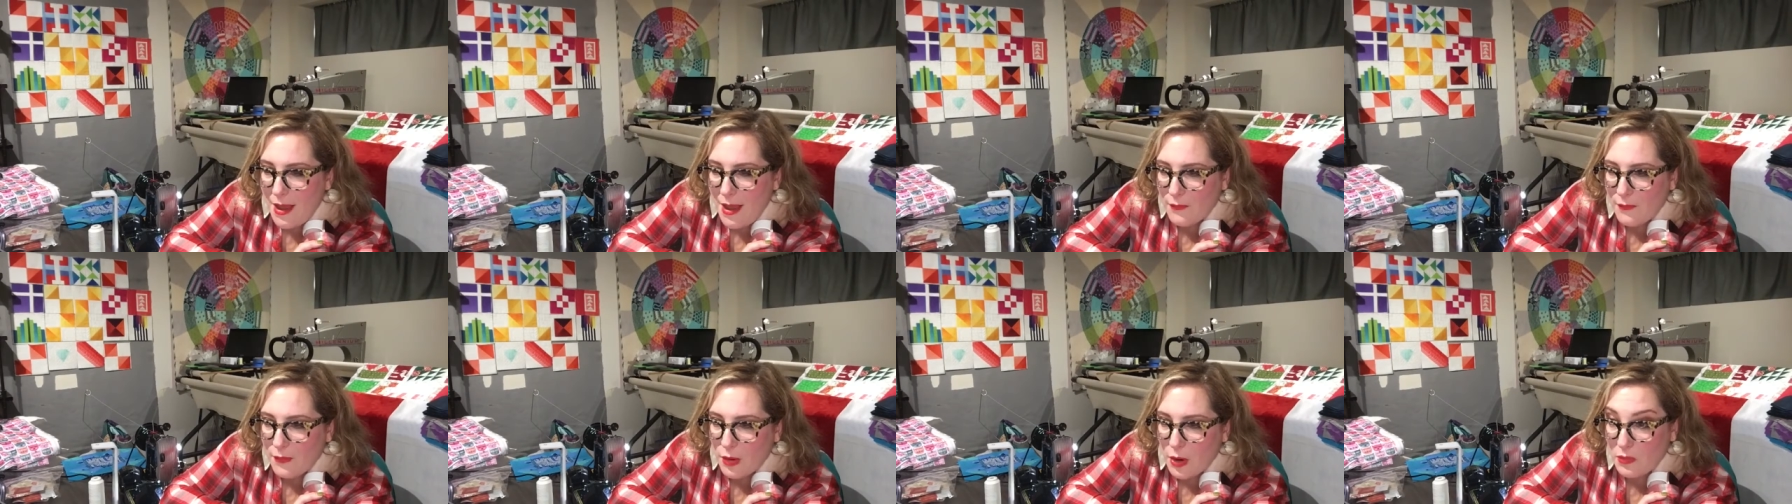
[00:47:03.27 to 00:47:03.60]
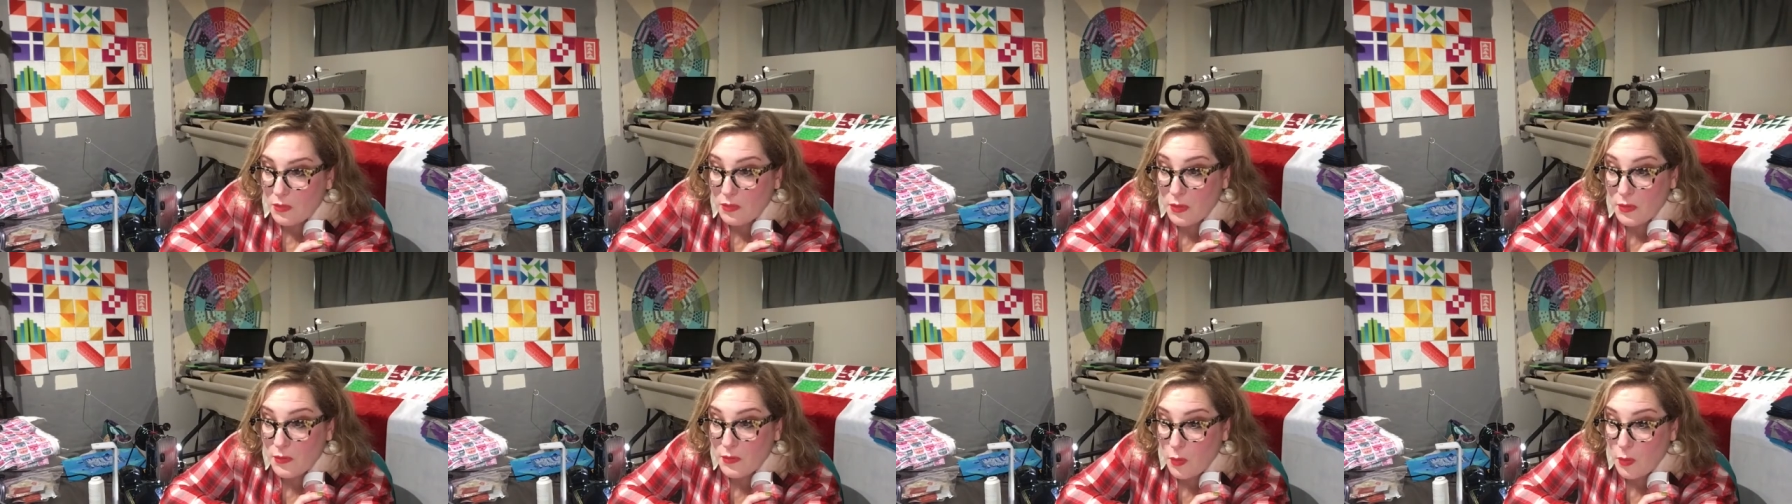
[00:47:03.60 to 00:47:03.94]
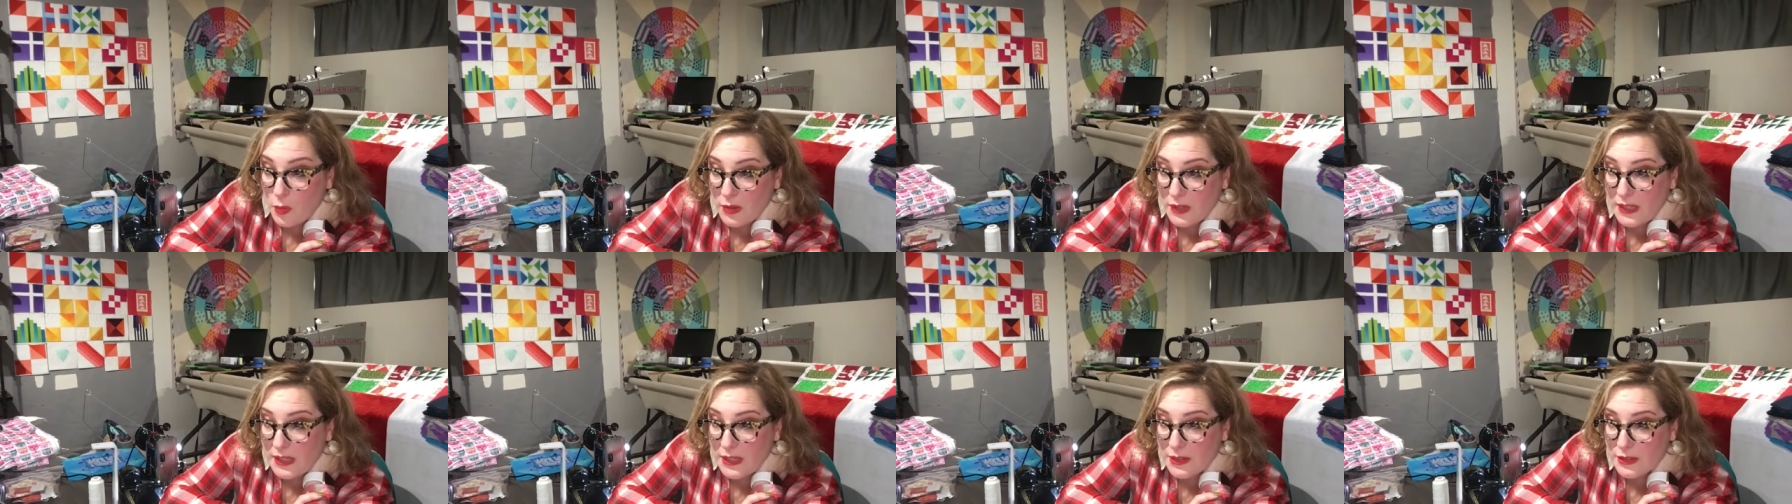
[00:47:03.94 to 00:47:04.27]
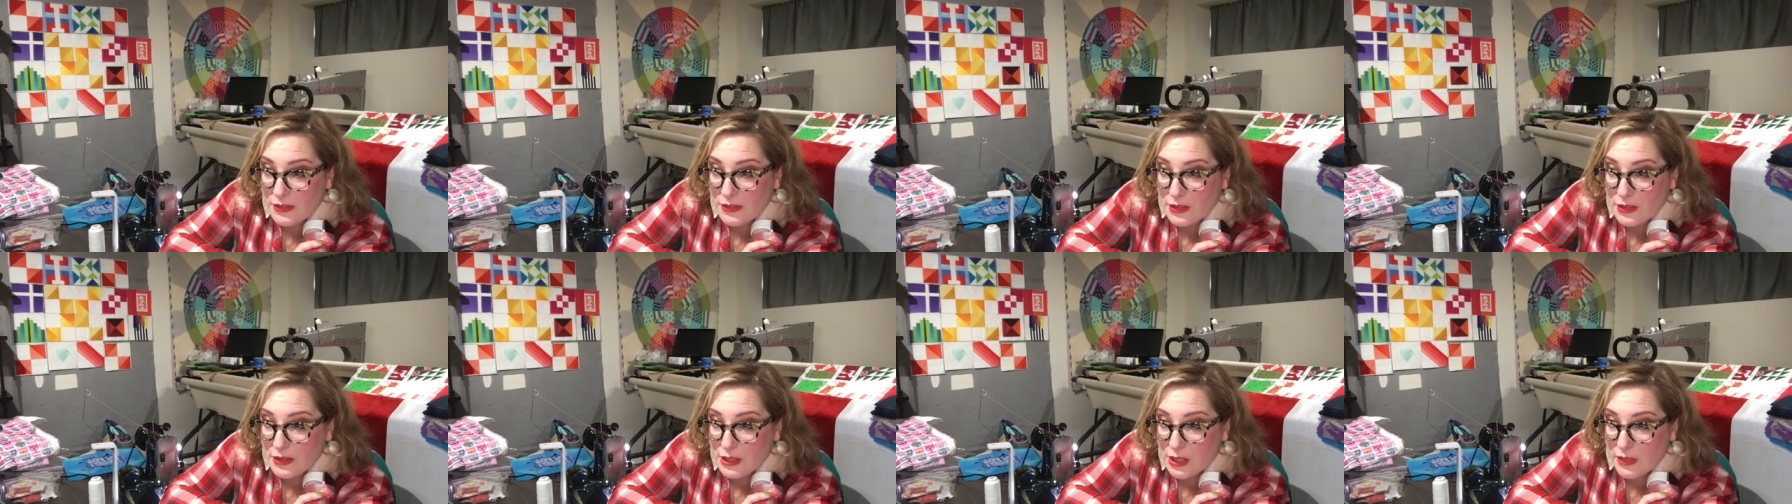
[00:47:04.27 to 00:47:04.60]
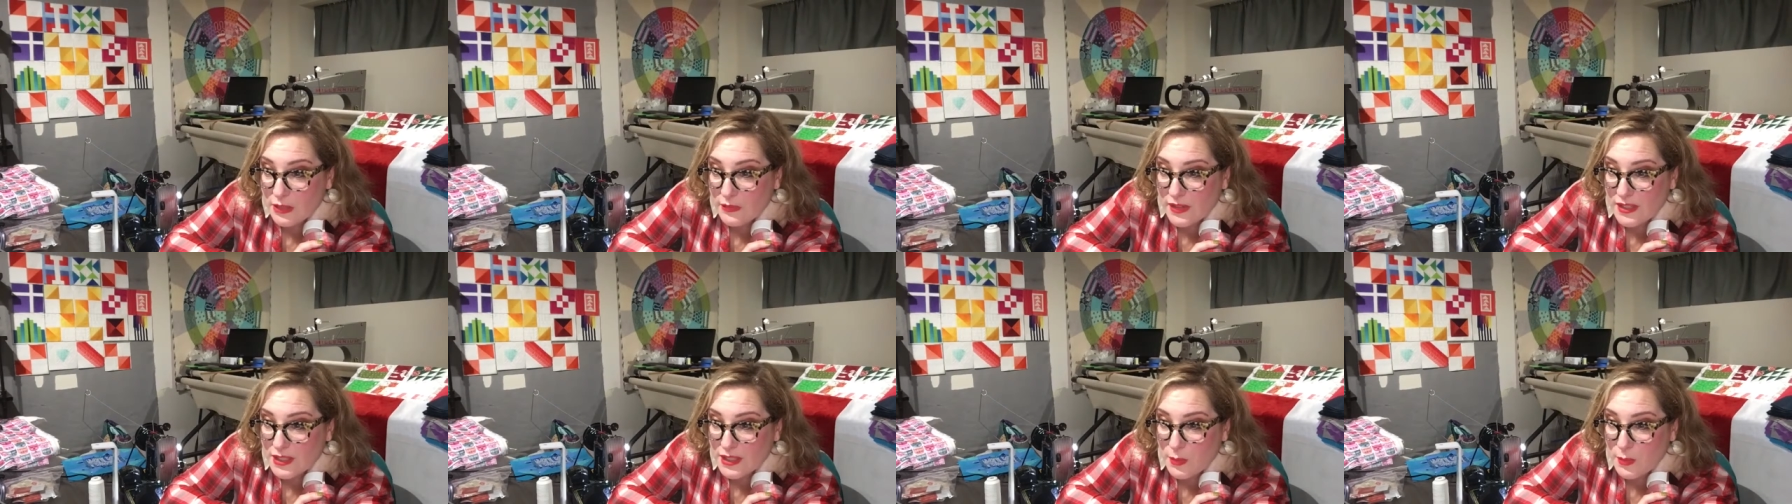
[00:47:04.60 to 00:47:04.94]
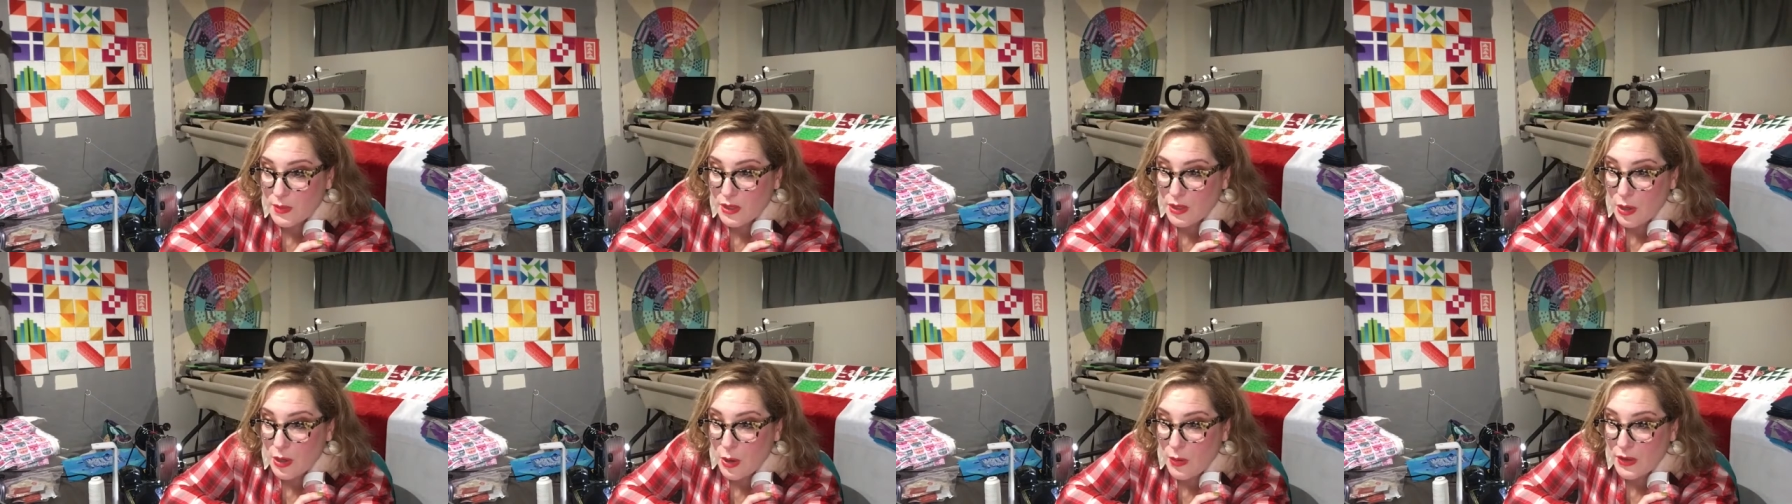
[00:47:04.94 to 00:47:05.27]
for over 40 years of service. We
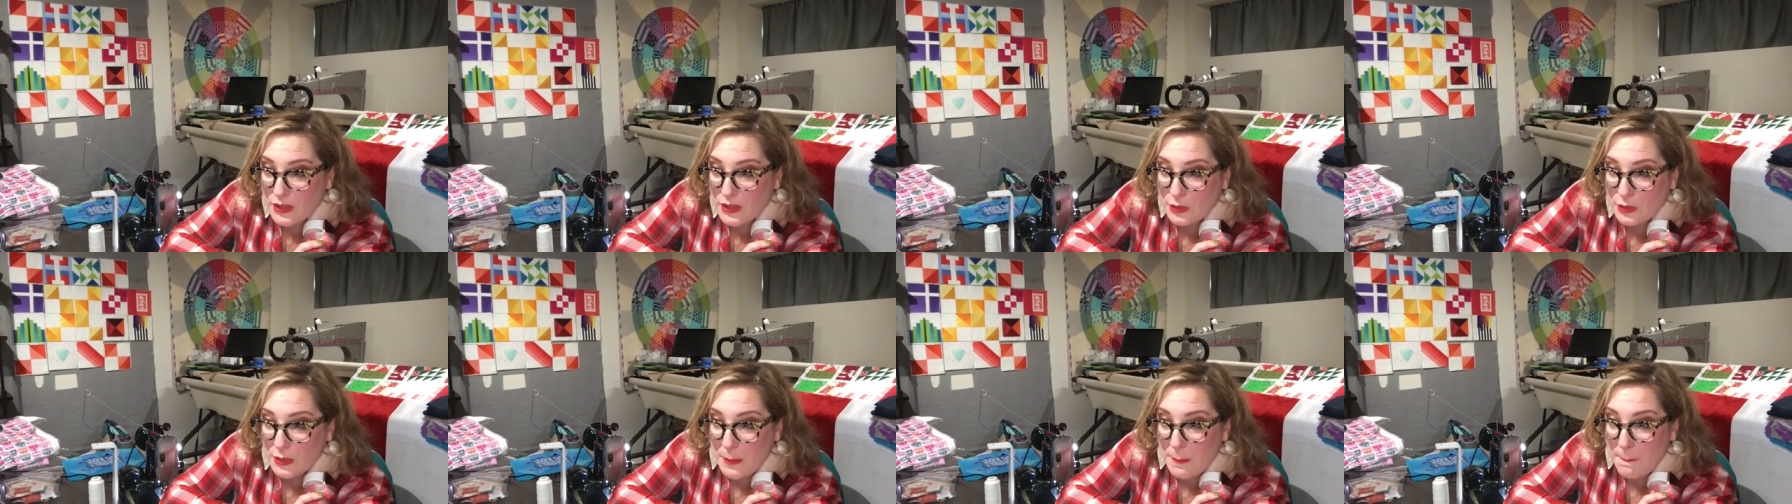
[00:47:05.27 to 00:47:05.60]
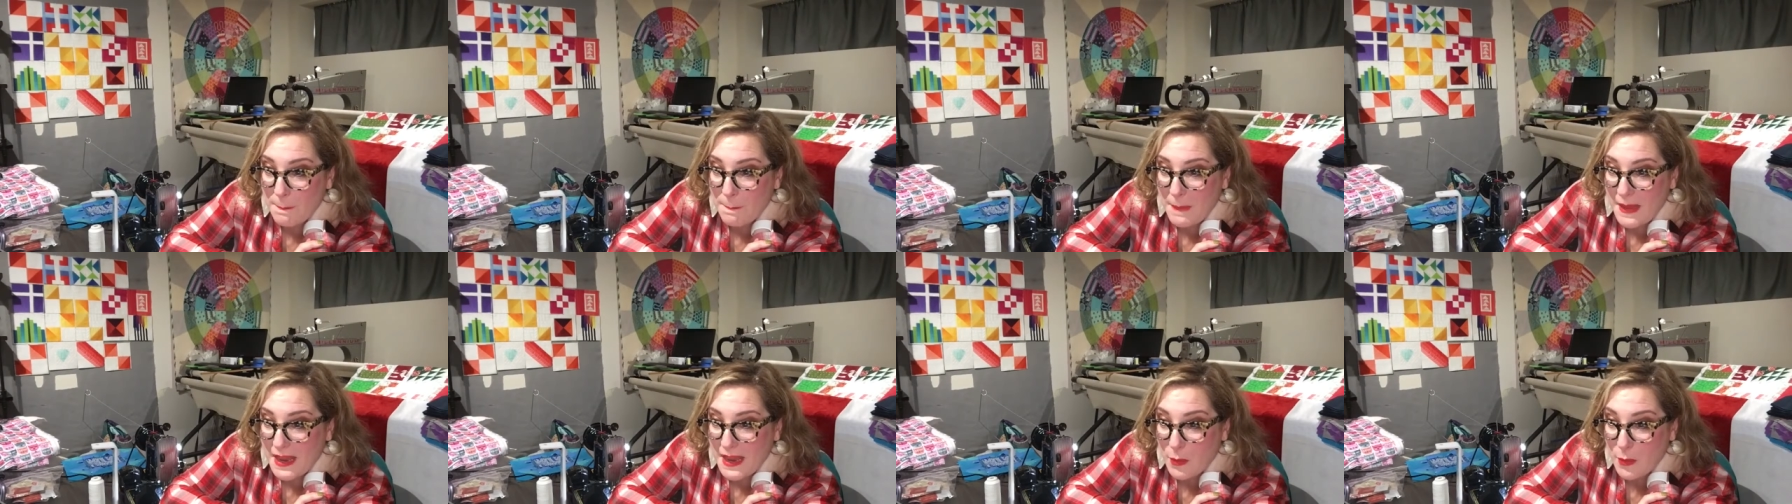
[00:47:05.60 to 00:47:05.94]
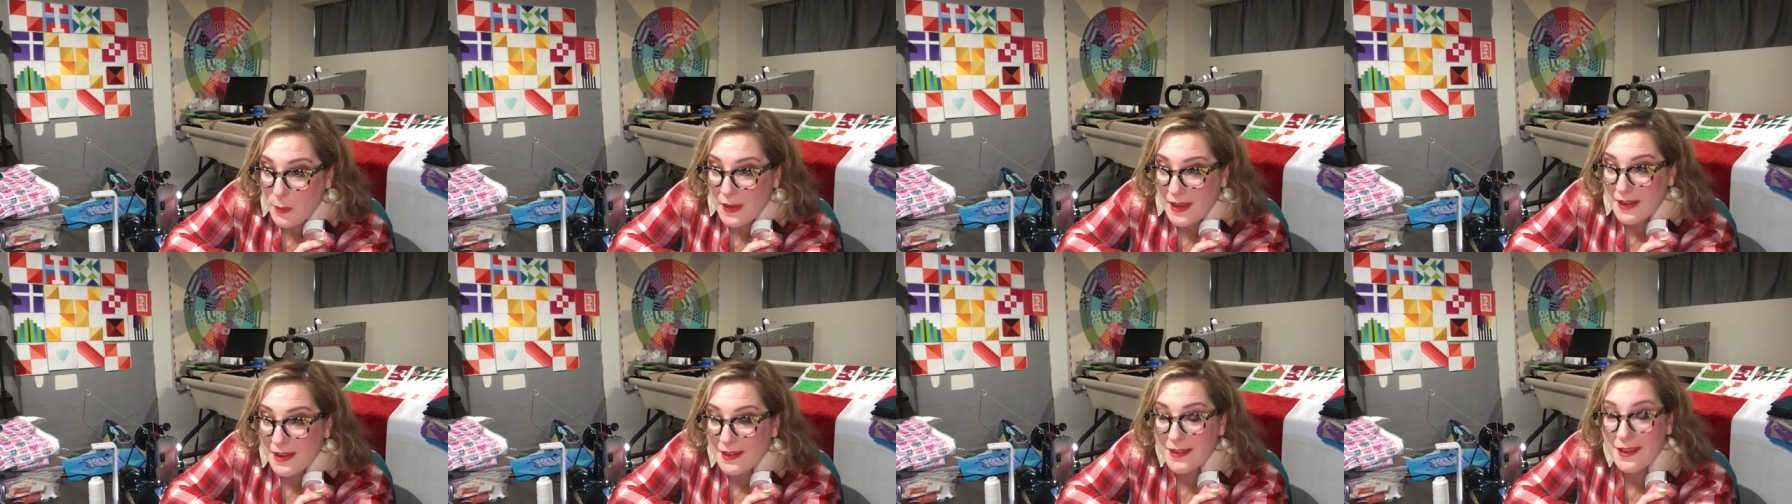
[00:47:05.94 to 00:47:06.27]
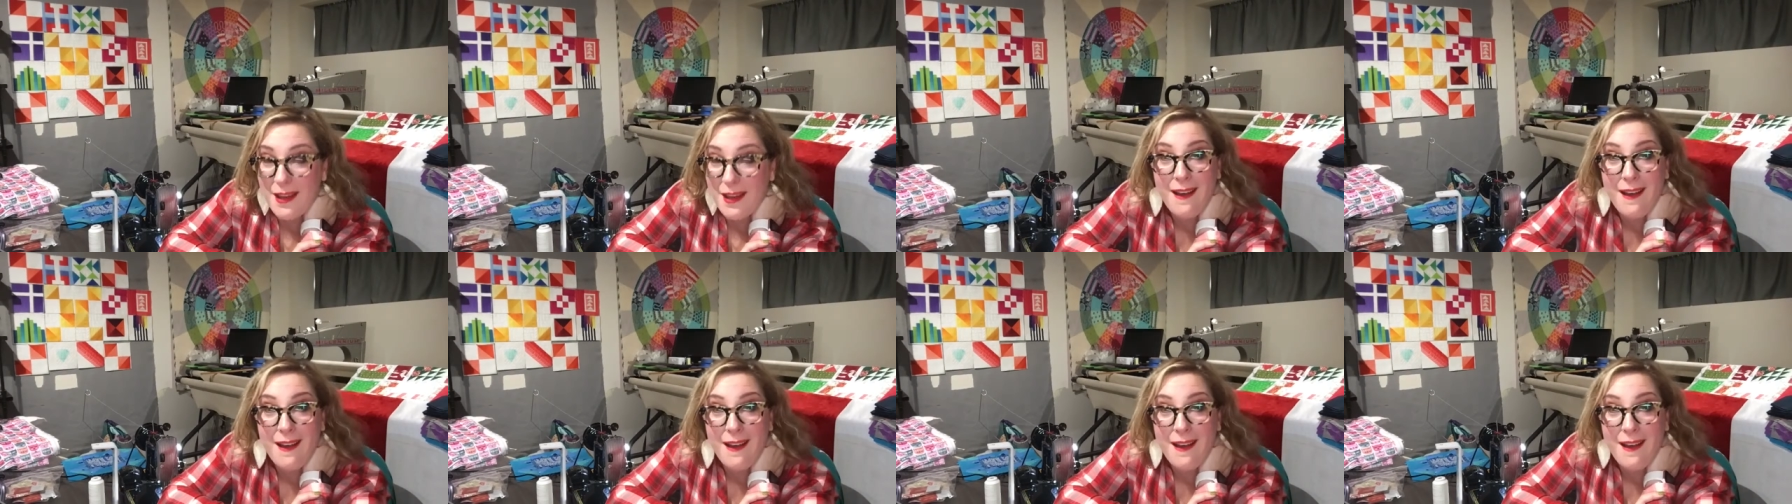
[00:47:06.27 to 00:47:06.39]
are going to a banquet.